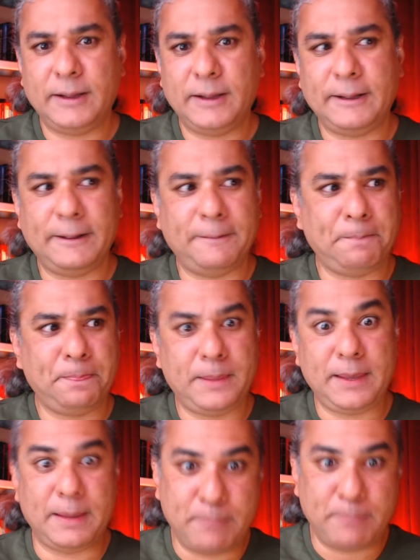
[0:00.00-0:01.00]

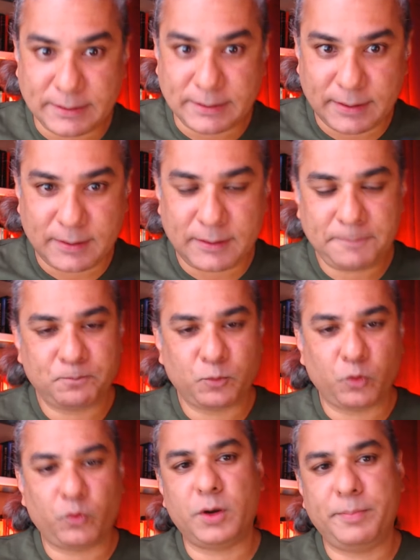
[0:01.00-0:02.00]
The ambassador
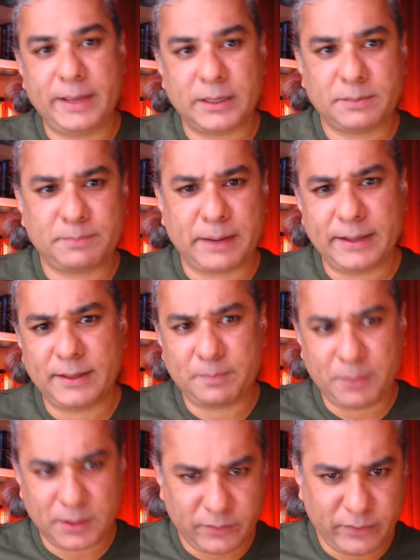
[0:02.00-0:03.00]
won't be a spy. That
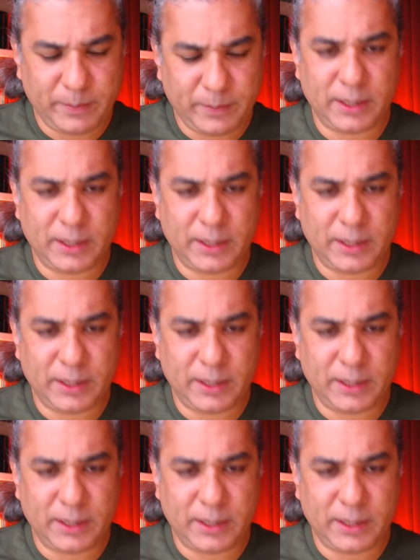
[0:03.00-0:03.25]
person will be a